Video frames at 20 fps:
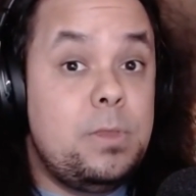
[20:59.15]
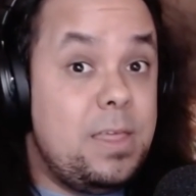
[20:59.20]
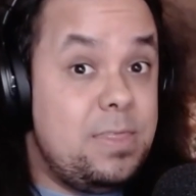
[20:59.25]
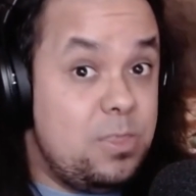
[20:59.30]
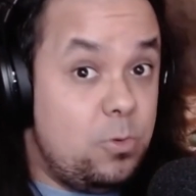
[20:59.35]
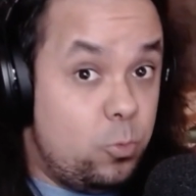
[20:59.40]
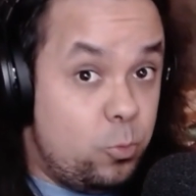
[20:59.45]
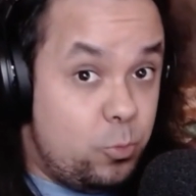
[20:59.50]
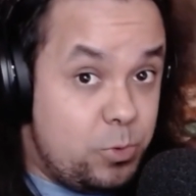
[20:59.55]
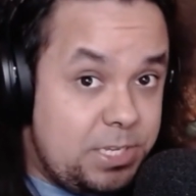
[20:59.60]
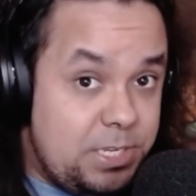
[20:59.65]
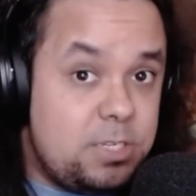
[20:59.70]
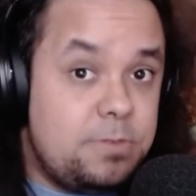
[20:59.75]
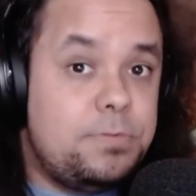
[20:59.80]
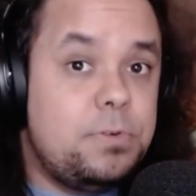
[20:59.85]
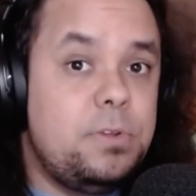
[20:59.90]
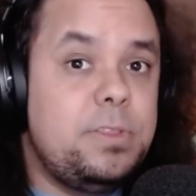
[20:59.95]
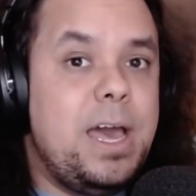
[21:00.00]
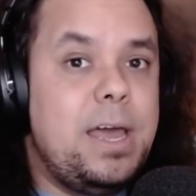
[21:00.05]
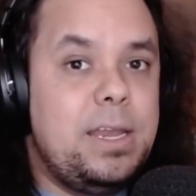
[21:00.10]
And the
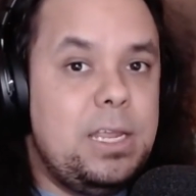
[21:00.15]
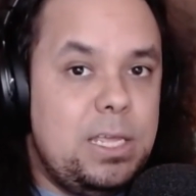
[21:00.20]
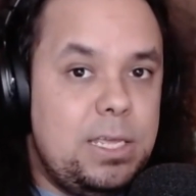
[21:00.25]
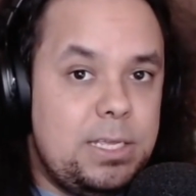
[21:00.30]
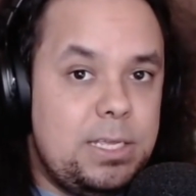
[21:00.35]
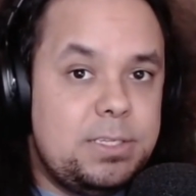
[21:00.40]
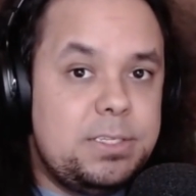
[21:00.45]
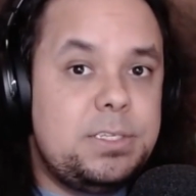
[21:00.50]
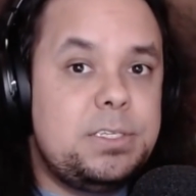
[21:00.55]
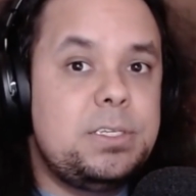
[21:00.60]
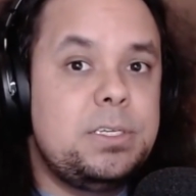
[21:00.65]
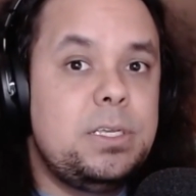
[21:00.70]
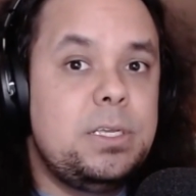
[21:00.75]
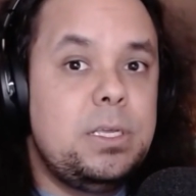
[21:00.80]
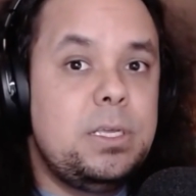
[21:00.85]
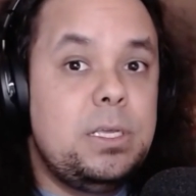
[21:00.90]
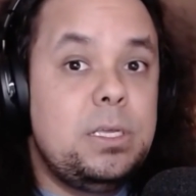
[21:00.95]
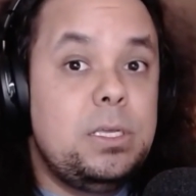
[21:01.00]
reason for that is